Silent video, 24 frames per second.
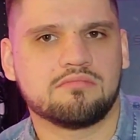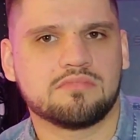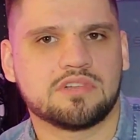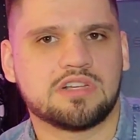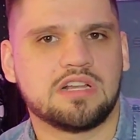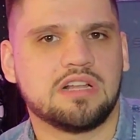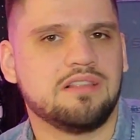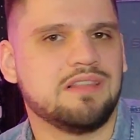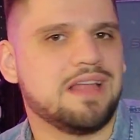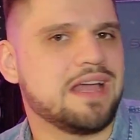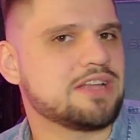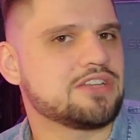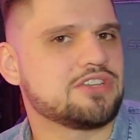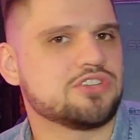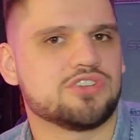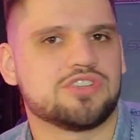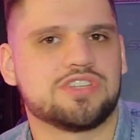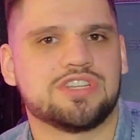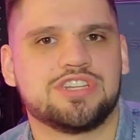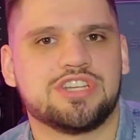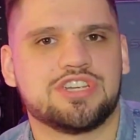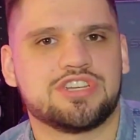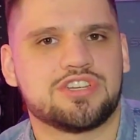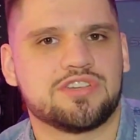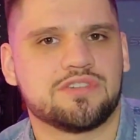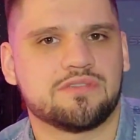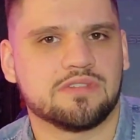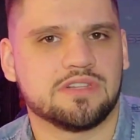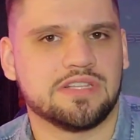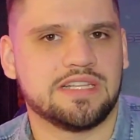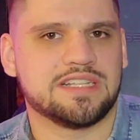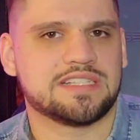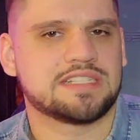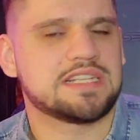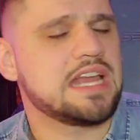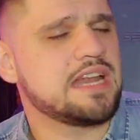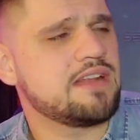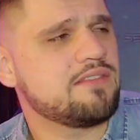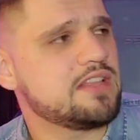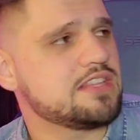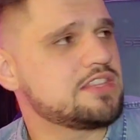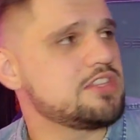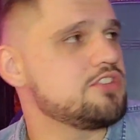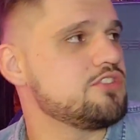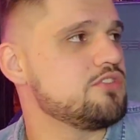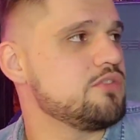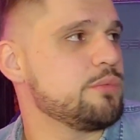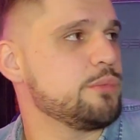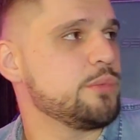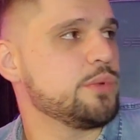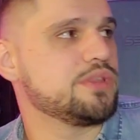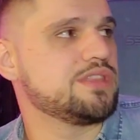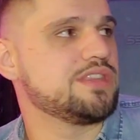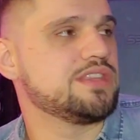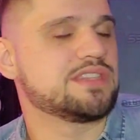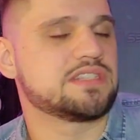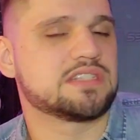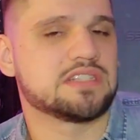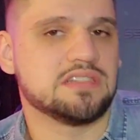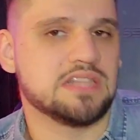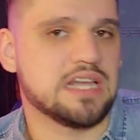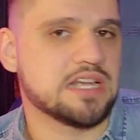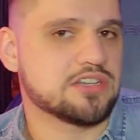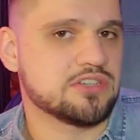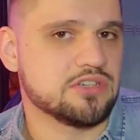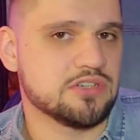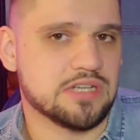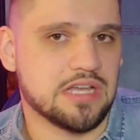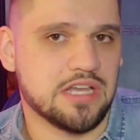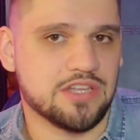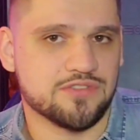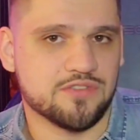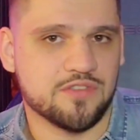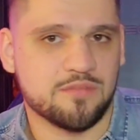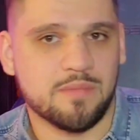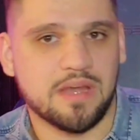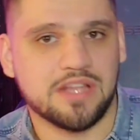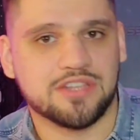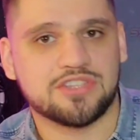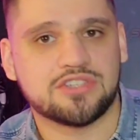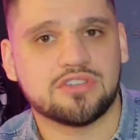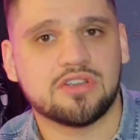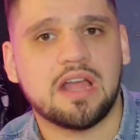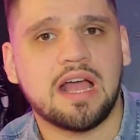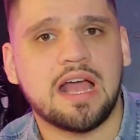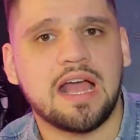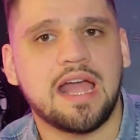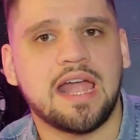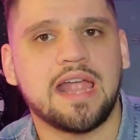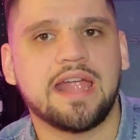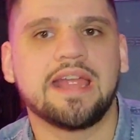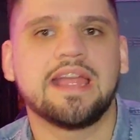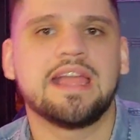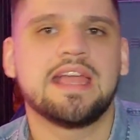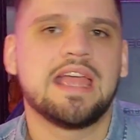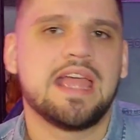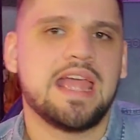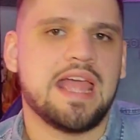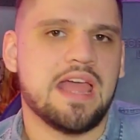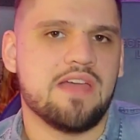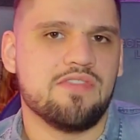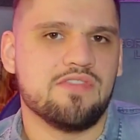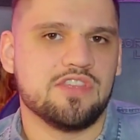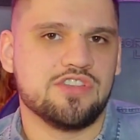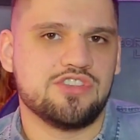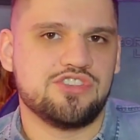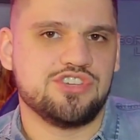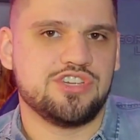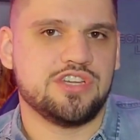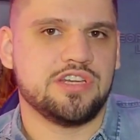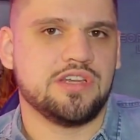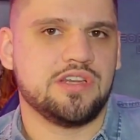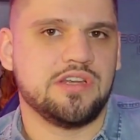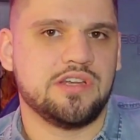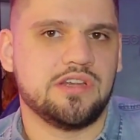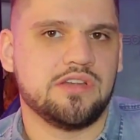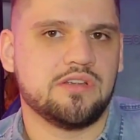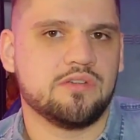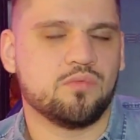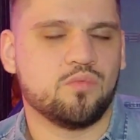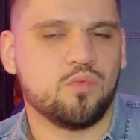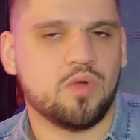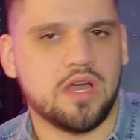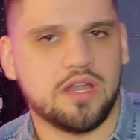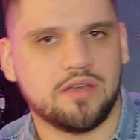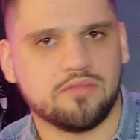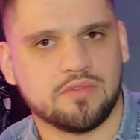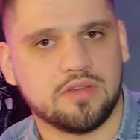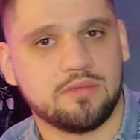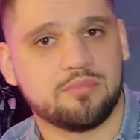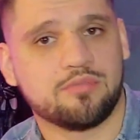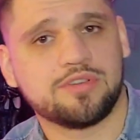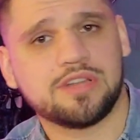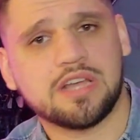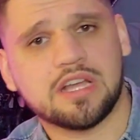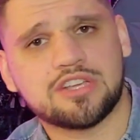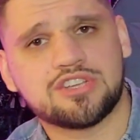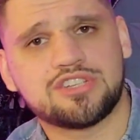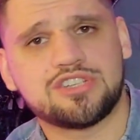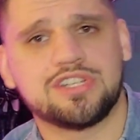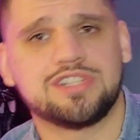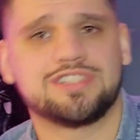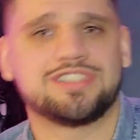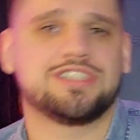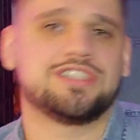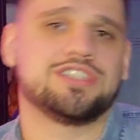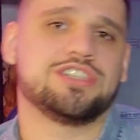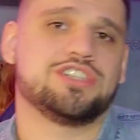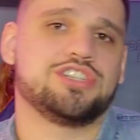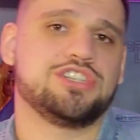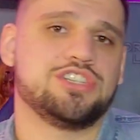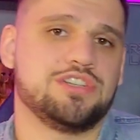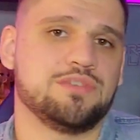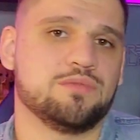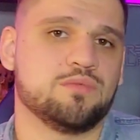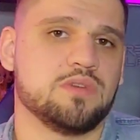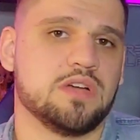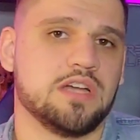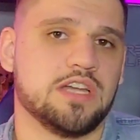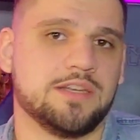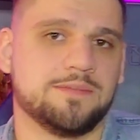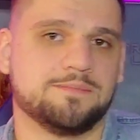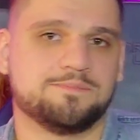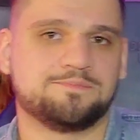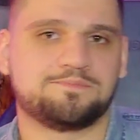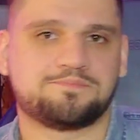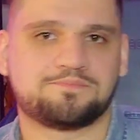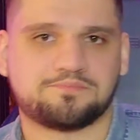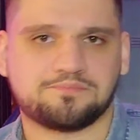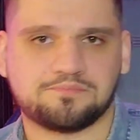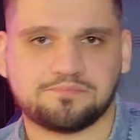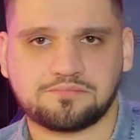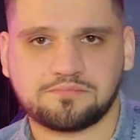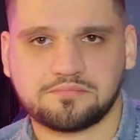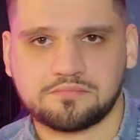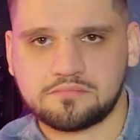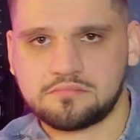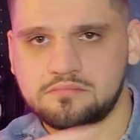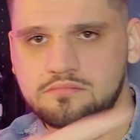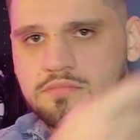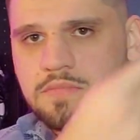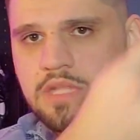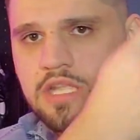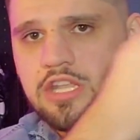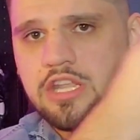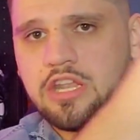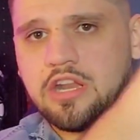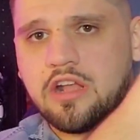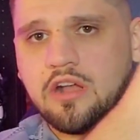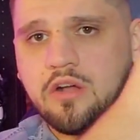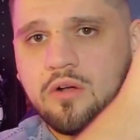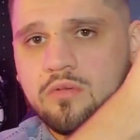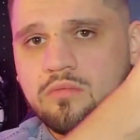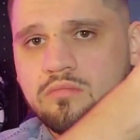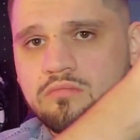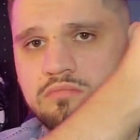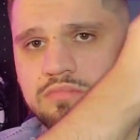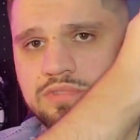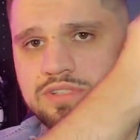collector's edition release, kind of like they're doing with the collector dolls with Monster High and the G1 reproductions and the G1, you know,